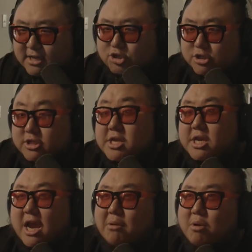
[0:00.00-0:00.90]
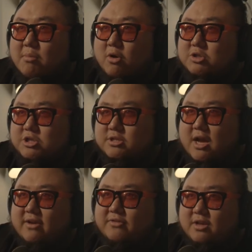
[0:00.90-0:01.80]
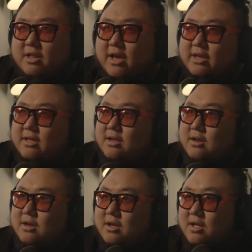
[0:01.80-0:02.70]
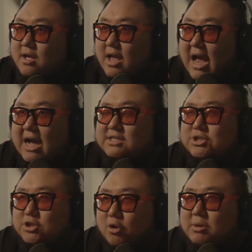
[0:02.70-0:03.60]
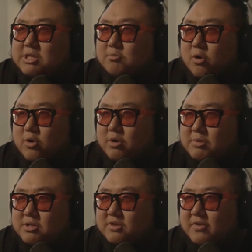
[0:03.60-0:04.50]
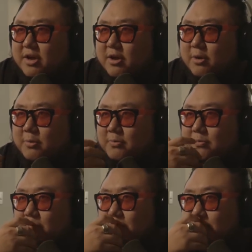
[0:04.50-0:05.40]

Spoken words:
Interesting camera motion. I feel like adds so much more to a music video.